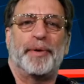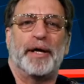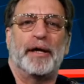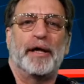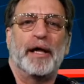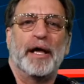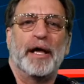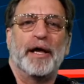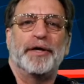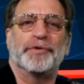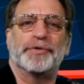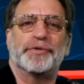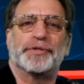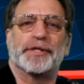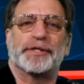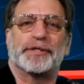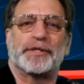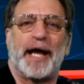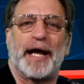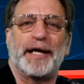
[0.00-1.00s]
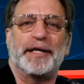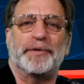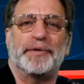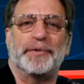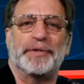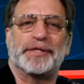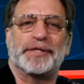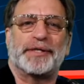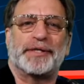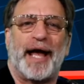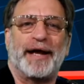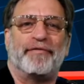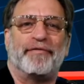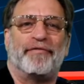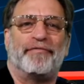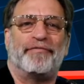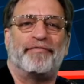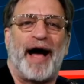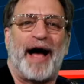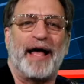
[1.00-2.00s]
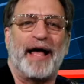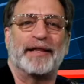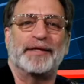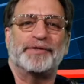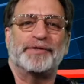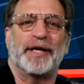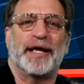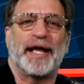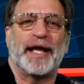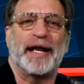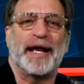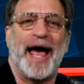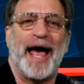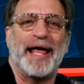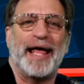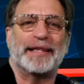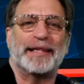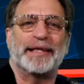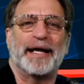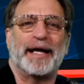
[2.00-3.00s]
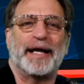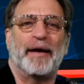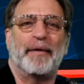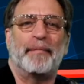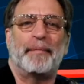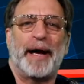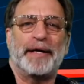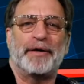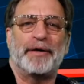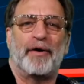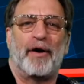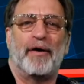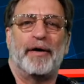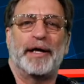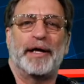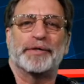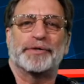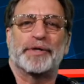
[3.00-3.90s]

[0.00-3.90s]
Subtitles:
used the site to incite violence against ethnic minorities.